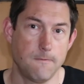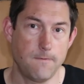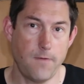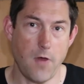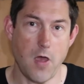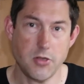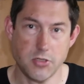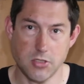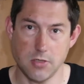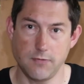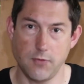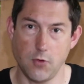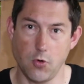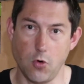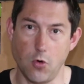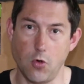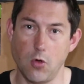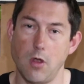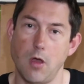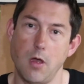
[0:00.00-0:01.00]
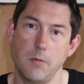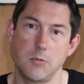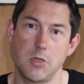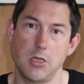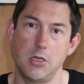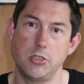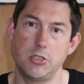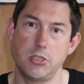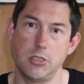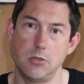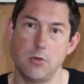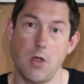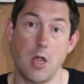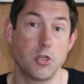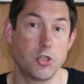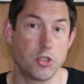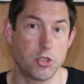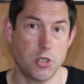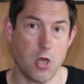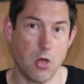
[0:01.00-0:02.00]
first of all, I'm going to do a
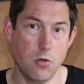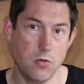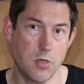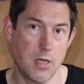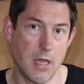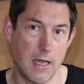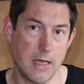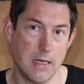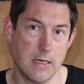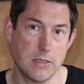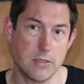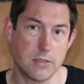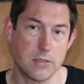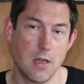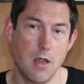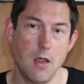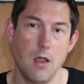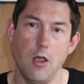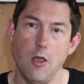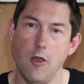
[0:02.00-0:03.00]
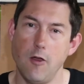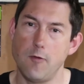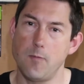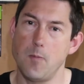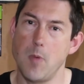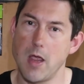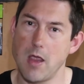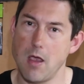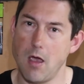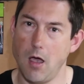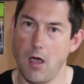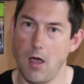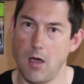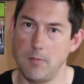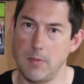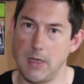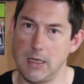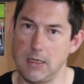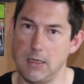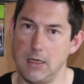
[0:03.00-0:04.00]
showcase of my
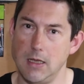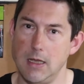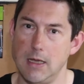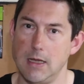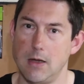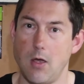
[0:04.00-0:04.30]
army.